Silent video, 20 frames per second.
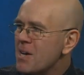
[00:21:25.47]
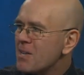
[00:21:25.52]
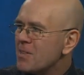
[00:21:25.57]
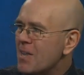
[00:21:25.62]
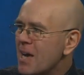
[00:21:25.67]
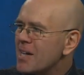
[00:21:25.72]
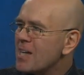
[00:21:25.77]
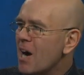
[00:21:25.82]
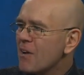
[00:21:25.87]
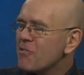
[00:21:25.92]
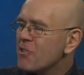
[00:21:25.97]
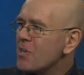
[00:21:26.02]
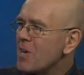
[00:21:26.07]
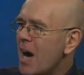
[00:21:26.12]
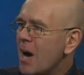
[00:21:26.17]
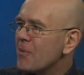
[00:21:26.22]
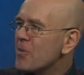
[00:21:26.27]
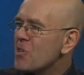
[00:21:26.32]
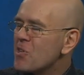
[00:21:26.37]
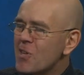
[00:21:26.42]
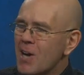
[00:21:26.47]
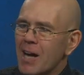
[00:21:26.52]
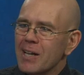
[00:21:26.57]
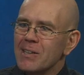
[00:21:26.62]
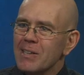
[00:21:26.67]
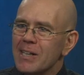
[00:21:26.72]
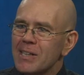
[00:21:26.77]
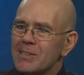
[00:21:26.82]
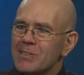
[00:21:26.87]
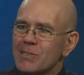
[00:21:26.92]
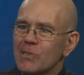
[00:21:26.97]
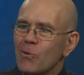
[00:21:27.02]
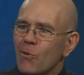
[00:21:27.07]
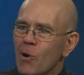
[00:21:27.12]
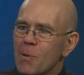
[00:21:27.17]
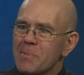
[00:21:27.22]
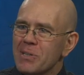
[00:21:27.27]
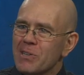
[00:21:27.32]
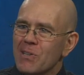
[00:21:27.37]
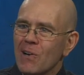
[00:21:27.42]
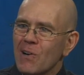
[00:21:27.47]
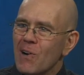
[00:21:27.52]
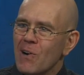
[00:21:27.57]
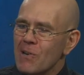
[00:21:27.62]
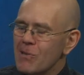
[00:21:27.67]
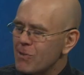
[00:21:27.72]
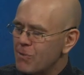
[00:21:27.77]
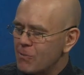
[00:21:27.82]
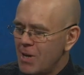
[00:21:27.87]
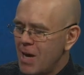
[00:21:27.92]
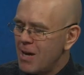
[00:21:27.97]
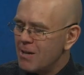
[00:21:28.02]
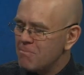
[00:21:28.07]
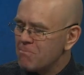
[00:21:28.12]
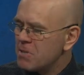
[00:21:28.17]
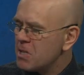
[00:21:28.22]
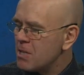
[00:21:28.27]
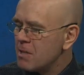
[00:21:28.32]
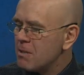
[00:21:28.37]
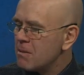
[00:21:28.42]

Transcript: They govern how the satellites orbit the Earth, and